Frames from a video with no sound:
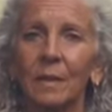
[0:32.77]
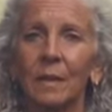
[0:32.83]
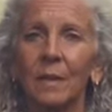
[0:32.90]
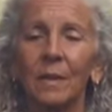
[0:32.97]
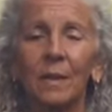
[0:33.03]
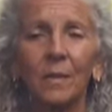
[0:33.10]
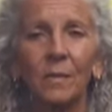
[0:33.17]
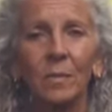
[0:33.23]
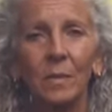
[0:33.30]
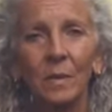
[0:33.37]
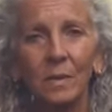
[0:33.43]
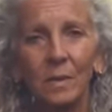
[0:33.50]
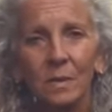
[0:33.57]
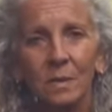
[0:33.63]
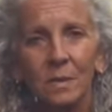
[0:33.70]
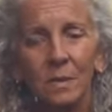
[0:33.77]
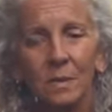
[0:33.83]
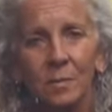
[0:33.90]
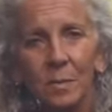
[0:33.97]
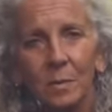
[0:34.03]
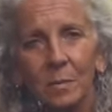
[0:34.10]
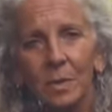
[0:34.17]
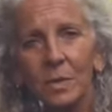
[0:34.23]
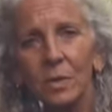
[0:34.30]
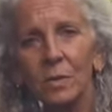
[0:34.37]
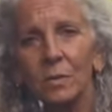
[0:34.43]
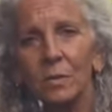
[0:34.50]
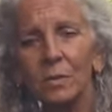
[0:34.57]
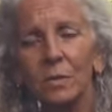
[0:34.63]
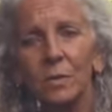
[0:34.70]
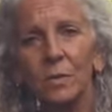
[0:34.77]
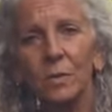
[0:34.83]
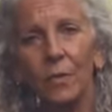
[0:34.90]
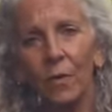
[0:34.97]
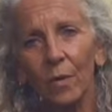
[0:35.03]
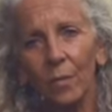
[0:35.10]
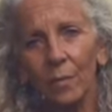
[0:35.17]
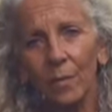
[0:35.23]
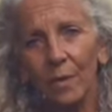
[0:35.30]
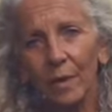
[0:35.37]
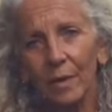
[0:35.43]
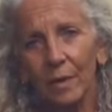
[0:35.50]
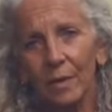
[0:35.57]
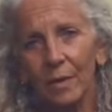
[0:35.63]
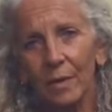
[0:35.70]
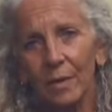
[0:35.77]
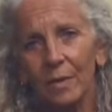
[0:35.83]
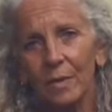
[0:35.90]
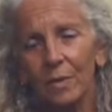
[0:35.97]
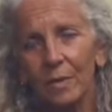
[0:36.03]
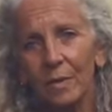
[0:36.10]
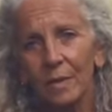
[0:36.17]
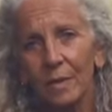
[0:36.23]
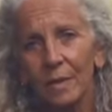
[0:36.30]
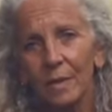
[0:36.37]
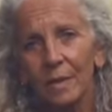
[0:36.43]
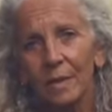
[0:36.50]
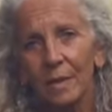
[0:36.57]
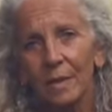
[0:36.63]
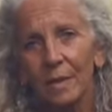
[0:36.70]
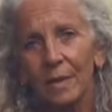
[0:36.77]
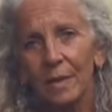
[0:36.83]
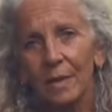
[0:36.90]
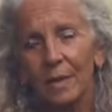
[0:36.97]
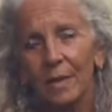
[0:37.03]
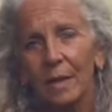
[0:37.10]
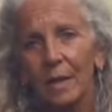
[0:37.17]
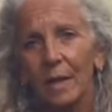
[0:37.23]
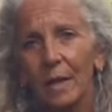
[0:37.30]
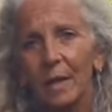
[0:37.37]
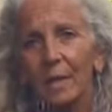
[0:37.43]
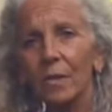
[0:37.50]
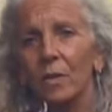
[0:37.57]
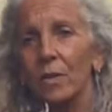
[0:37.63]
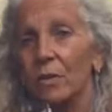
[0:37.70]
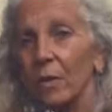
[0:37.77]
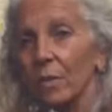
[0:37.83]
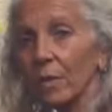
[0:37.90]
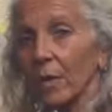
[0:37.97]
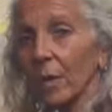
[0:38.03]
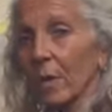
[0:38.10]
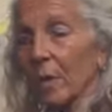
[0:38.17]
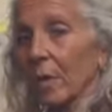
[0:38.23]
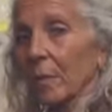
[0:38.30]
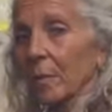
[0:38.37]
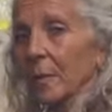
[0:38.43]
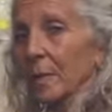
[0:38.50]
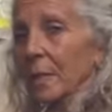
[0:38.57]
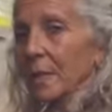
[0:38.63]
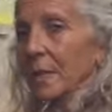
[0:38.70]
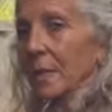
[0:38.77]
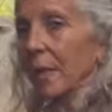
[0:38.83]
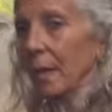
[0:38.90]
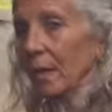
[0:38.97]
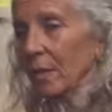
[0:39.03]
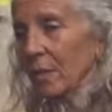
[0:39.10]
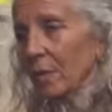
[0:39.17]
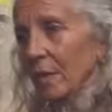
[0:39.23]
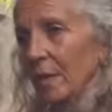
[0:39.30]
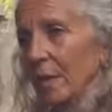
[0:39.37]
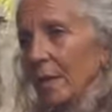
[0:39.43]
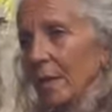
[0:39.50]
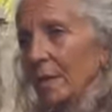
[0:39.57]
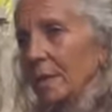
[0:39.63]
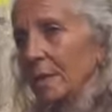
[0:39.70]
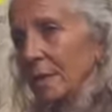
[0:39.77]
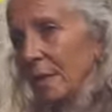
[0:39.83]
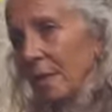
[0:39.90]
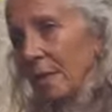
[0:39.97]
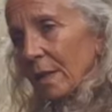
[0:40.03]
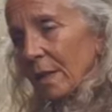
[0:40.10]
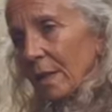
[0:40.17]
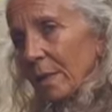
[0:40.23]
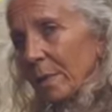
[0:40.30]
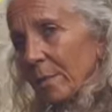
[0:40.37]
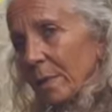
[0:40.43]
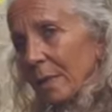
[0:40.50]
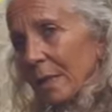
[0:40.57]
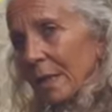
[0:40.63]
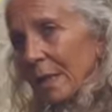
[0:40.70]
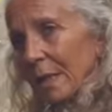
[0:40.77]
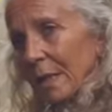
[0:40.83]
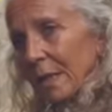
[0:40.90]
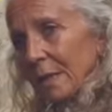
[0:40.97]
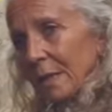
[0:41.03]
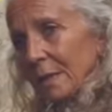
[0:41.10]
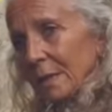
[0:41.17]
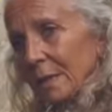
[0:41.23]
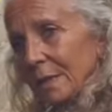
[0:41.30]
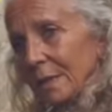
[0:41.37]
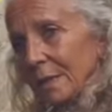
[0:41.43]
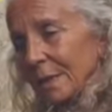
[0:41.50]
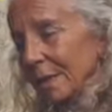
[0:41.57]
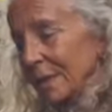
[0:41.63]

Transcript: Another one is when my shoulders are forward like this. Yeah. And it's also very common these days to stand a little bit like this.